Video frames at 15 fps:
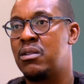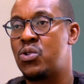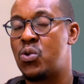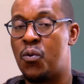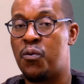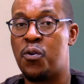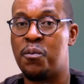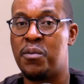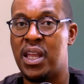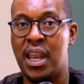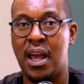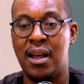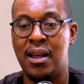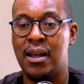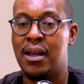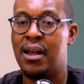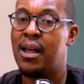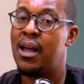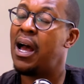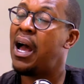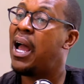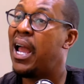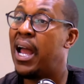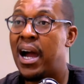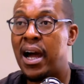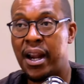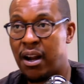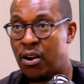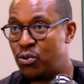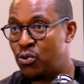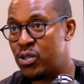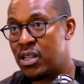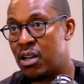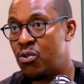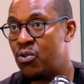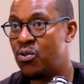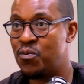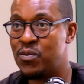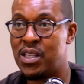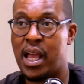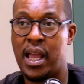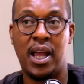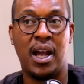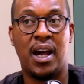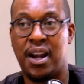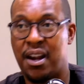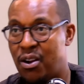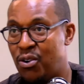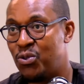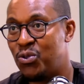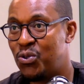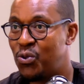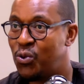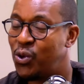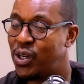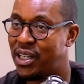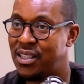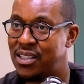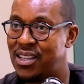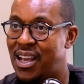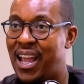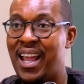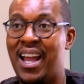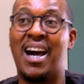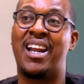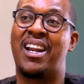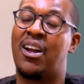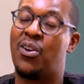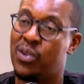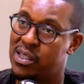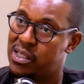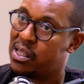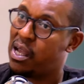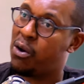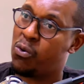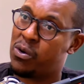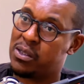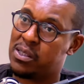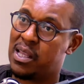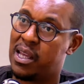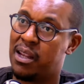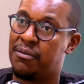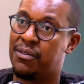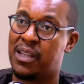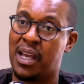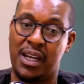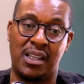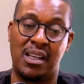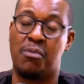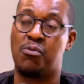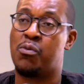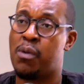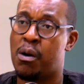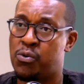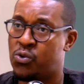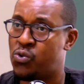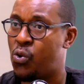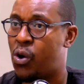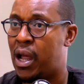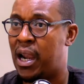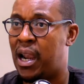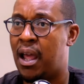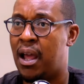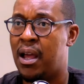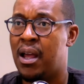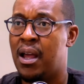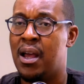So for me now, I hang around Sakums, I hang around Urit, I hang around the stalwarts that have done it, Abu Babu Twala,